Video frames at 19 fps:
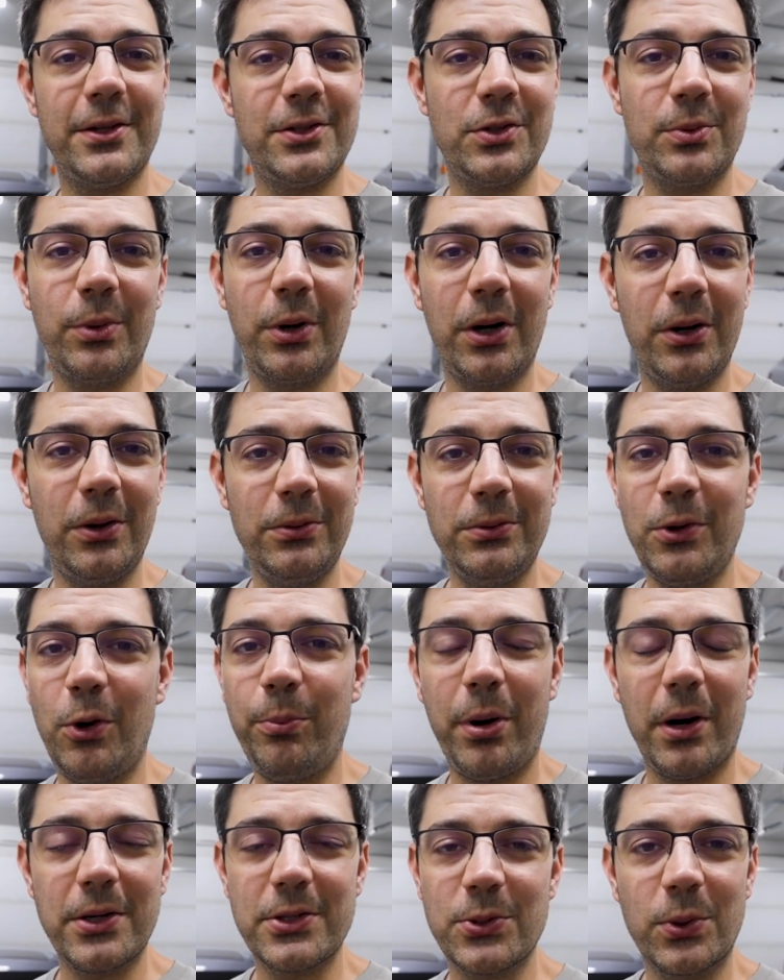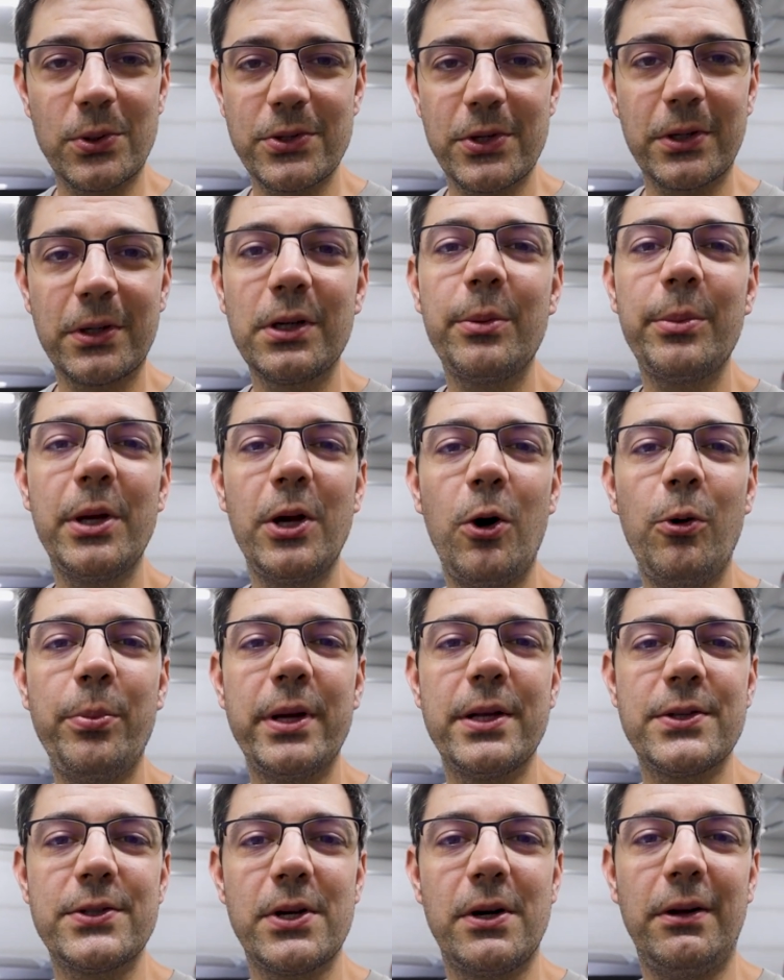Tomorrow, no part stores are gonna be
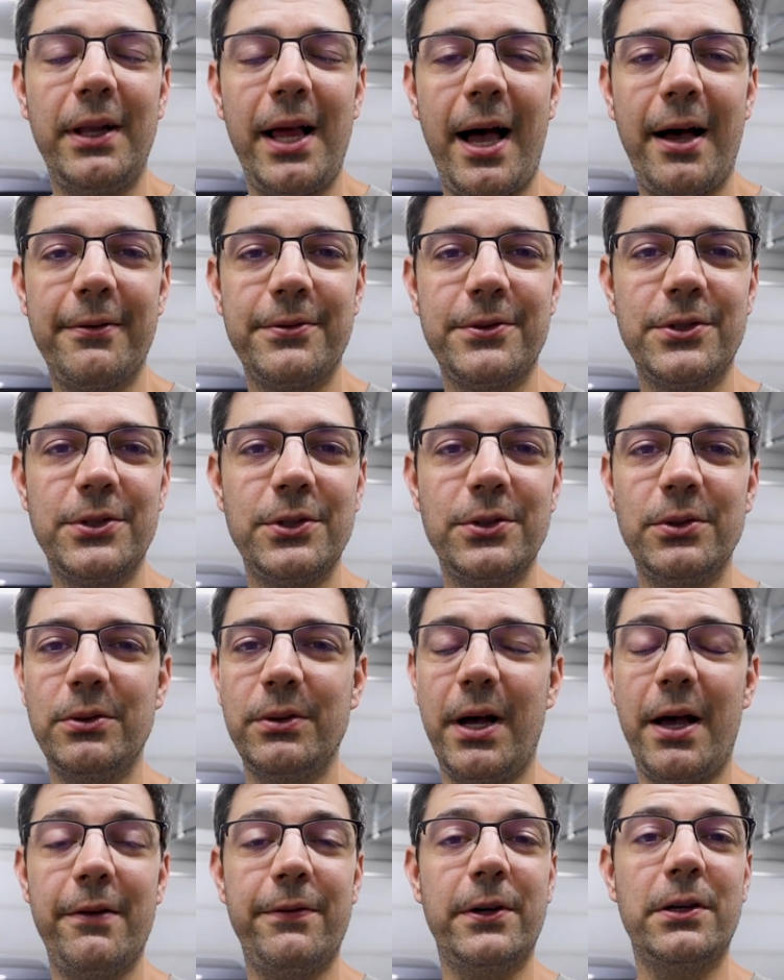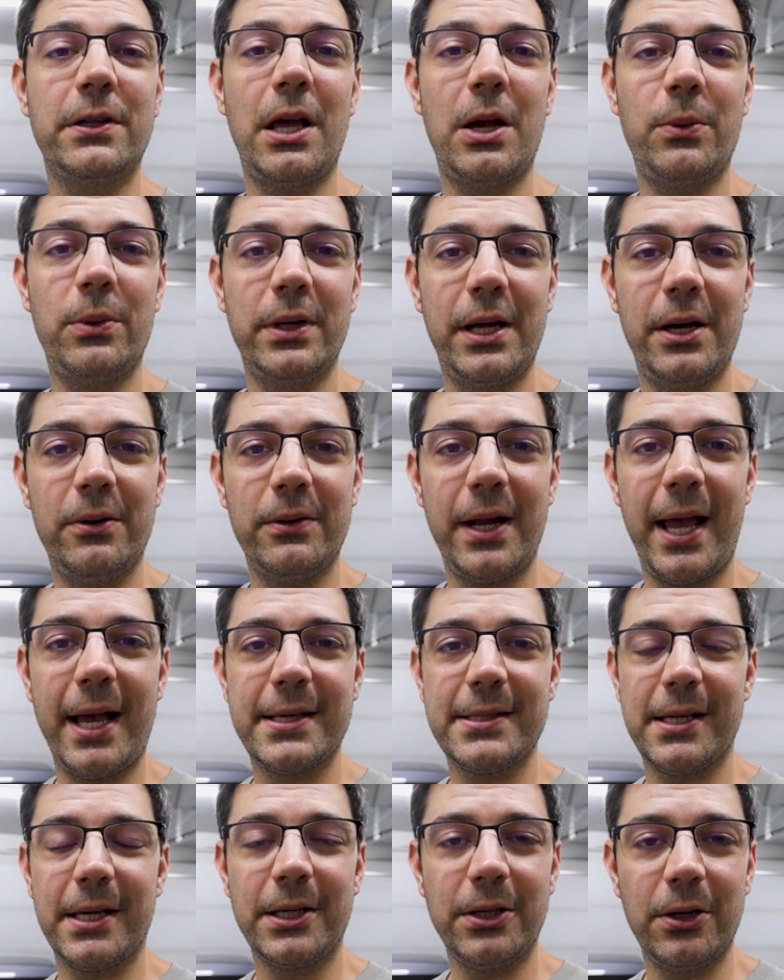open, so I'll have to figure that one out
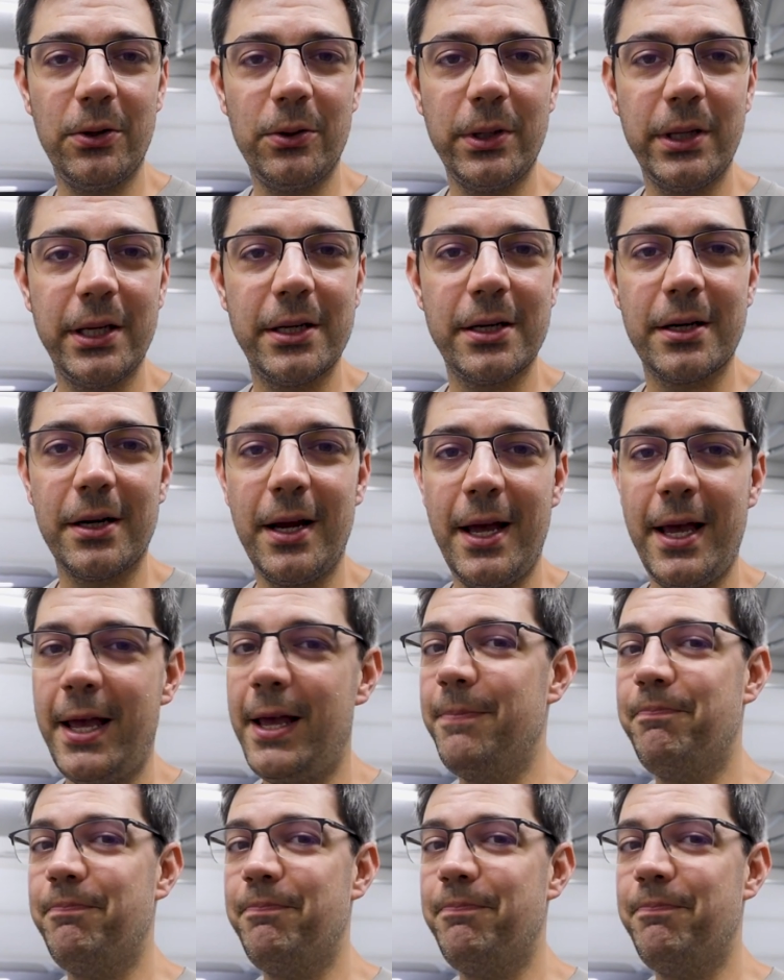as I go here